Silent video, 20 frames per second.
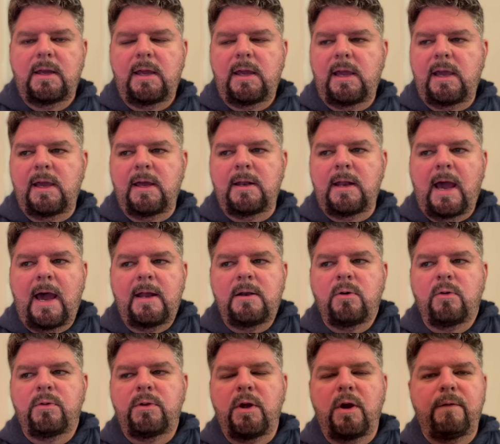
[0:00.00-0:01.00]
And I
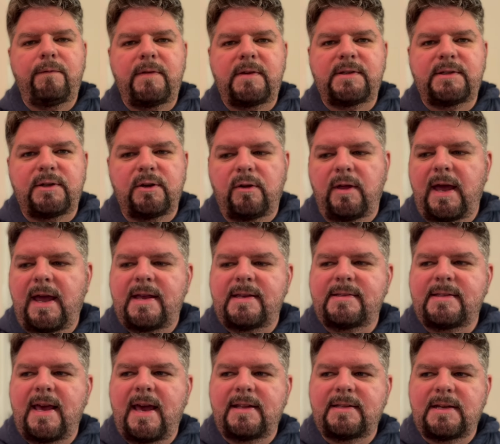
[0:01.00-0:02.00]
don't know if he still has
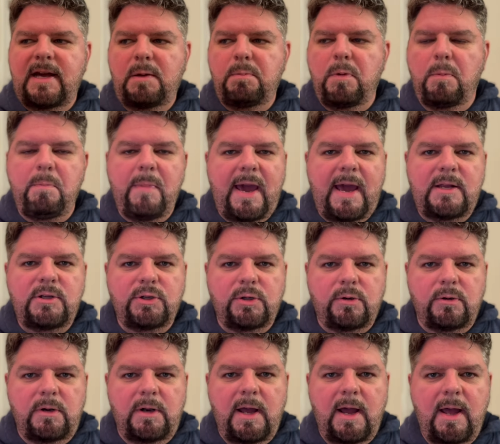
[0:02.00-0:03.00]
that type of magic
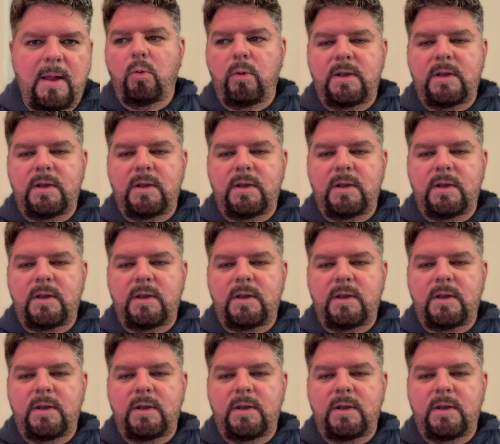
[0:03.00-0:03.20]
or not.